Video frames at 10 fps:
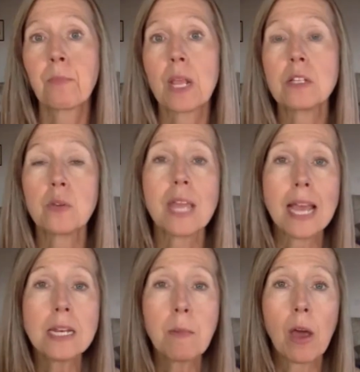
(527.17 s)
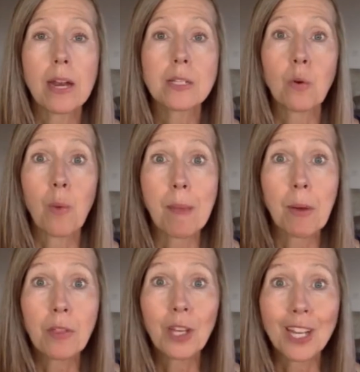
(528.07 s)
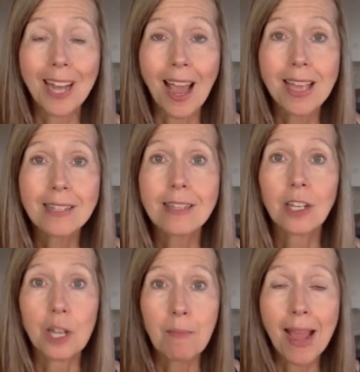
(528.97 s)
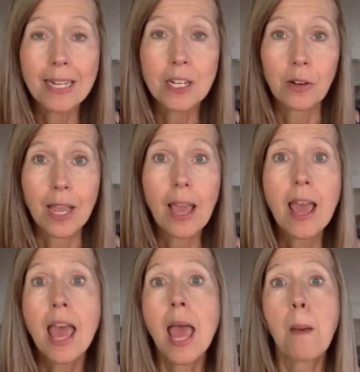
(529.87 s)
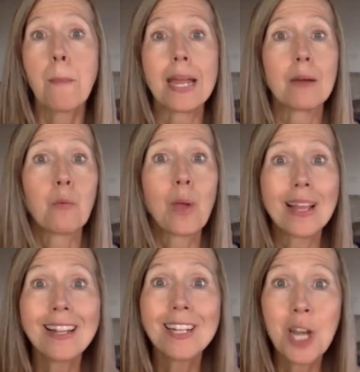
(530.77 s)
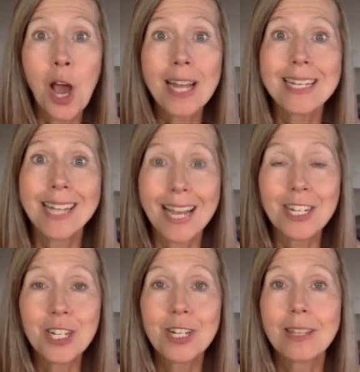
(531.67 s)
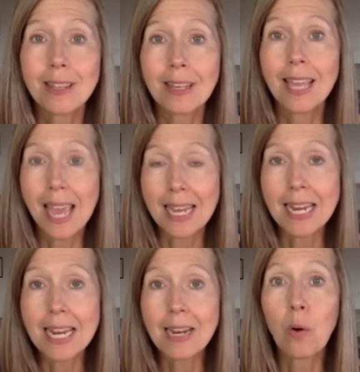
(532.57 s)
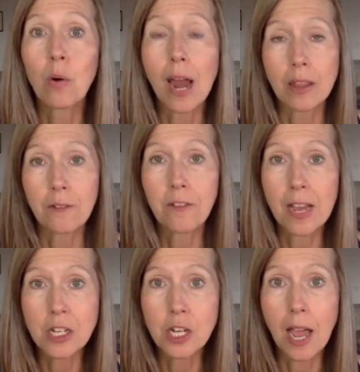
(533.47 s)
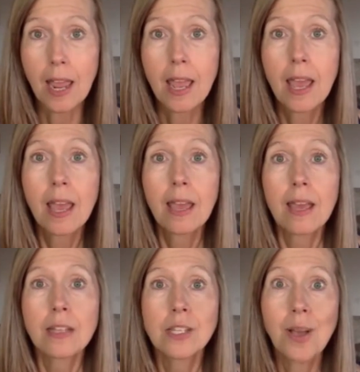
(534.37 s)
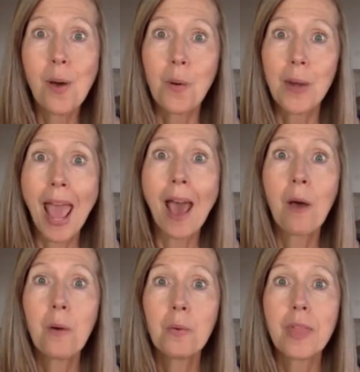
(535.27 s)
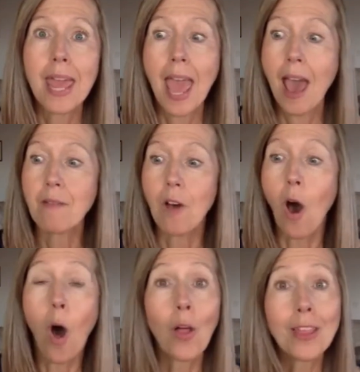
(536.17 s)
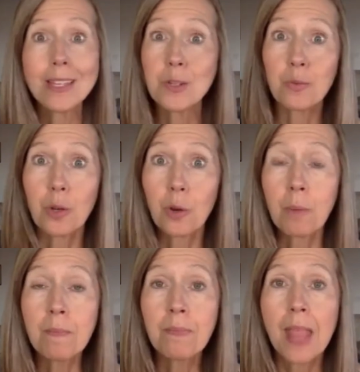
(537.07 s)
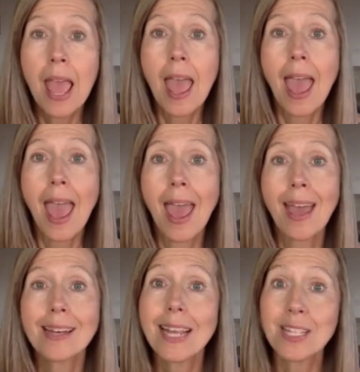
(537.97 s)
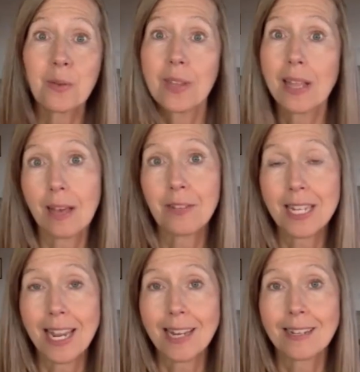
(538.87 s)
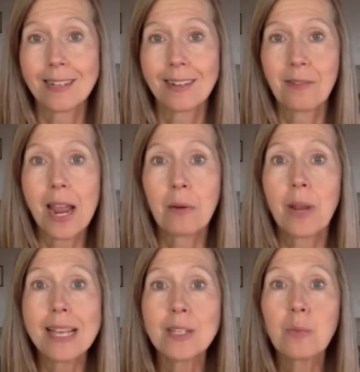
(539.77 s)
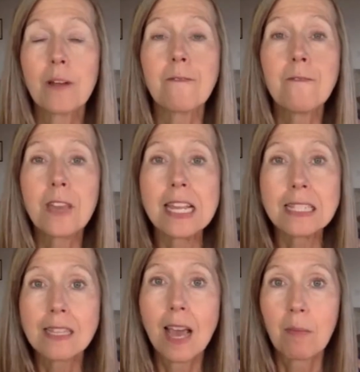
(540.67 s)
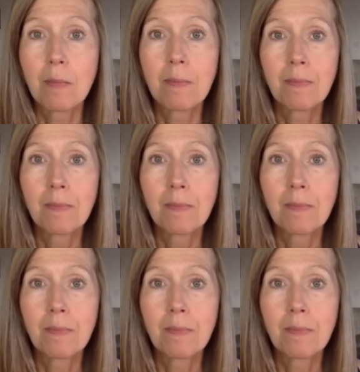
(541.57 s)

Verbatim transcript: So the antibiotics will wipe out the good guys, the good bacteria, but will not touch the Candida or other fungi. So now they have all this room, and guess what they love to eat, right? Guess what feeds them?